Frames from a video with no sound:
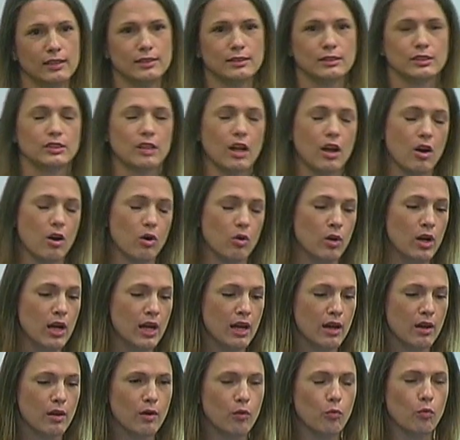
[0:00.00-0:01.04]
So
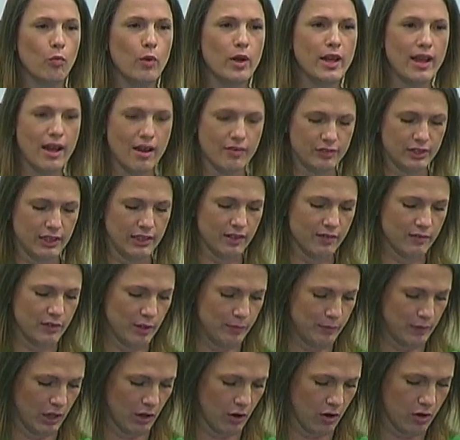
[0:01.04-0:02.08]
we have to give
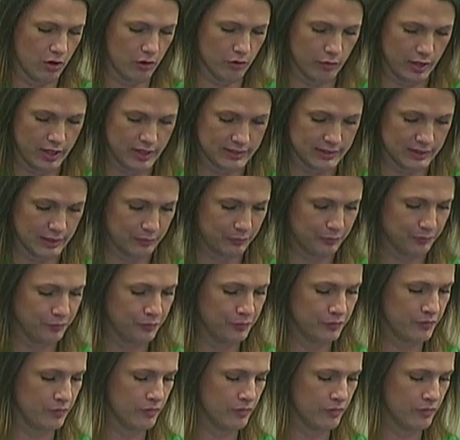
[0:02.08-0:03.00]
them their own reason.